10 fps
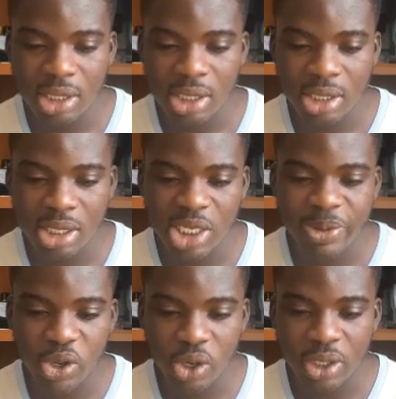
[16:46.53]
cedis
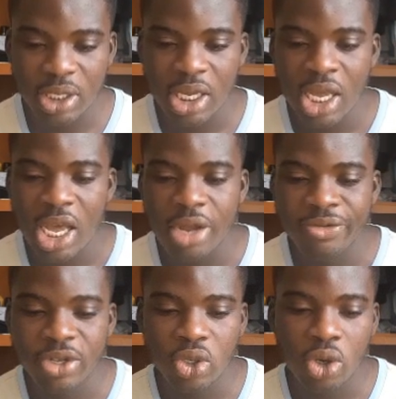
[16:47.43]
per unit and
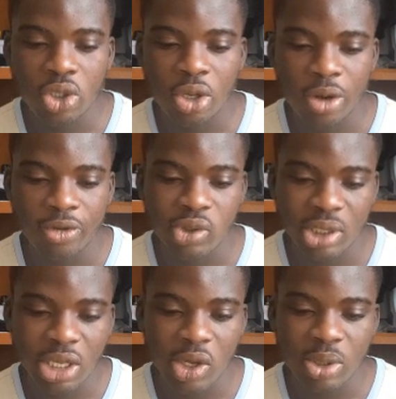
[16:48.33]
fixed cost of
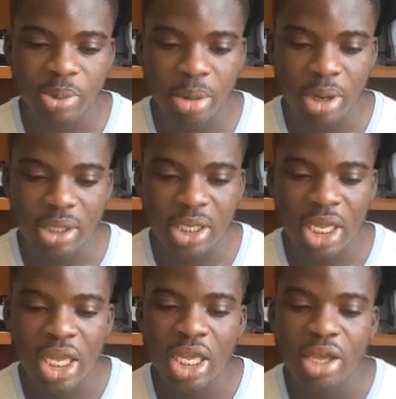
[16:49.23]
20,000 per month.
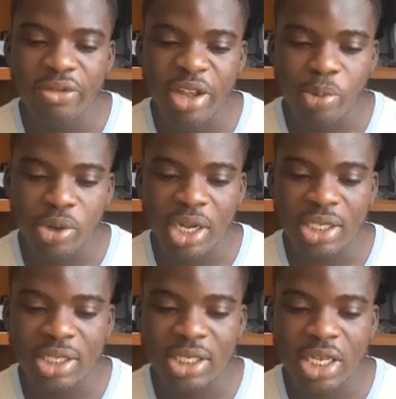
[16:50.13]
If the
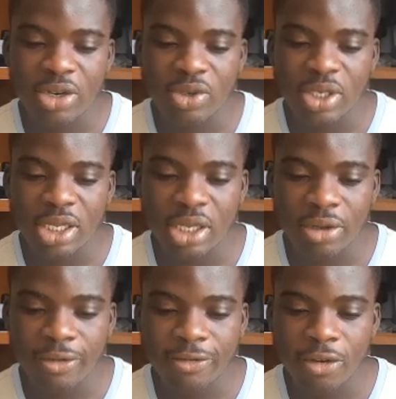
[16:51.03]
product sells
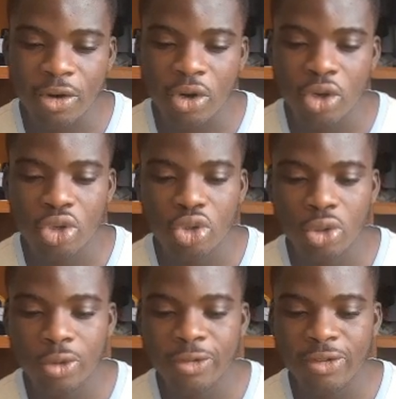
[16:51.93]
for
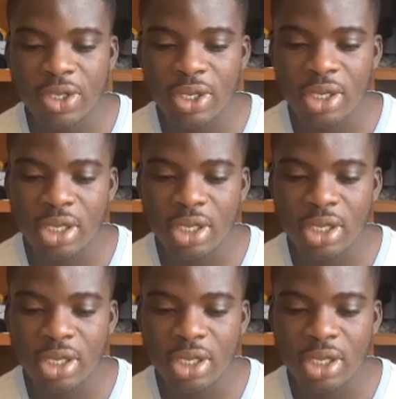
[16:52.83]
50